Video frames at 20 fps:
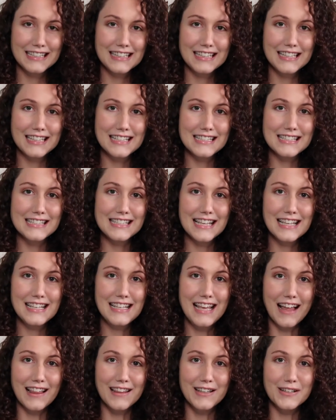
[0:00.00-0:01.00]
This
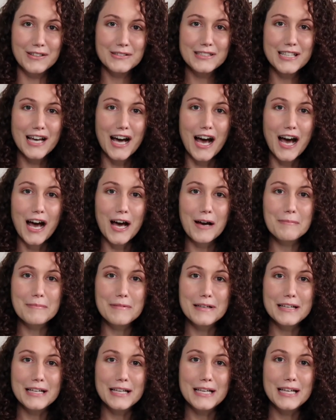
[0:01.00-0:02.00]
yellow top
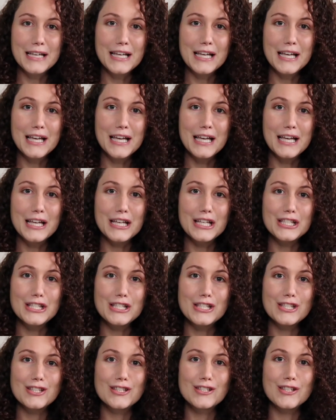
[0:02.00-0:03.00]

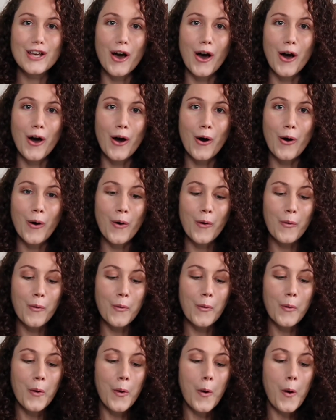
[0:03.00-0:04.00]
is
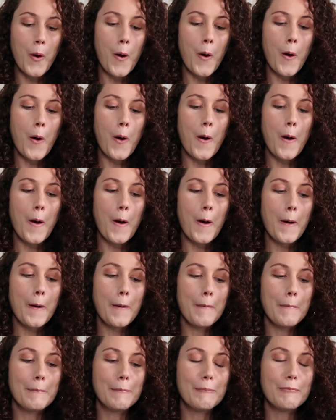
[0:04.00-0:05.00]
so
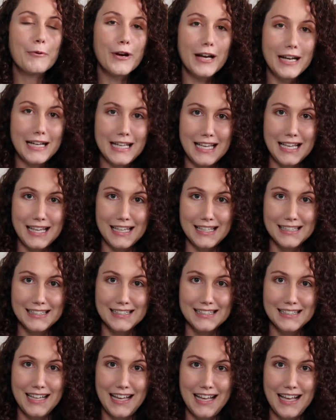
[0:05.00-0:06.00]
pretty,
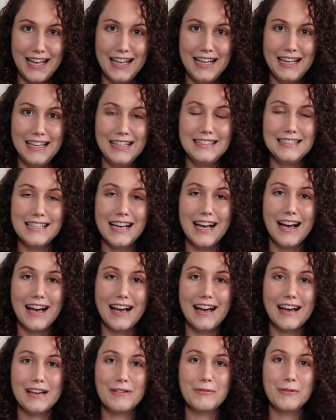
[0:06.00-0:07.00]
and
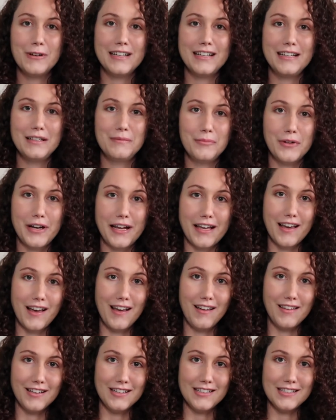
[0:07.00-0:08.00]
I wanted bright
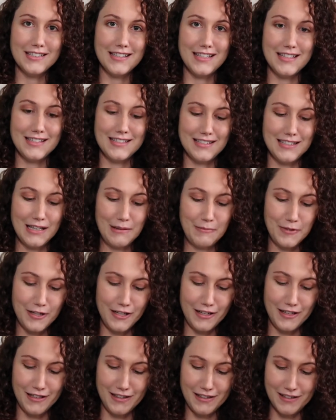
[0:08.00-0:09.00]
colors this
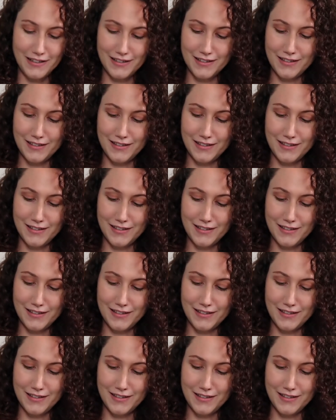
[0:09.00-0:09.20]
summer.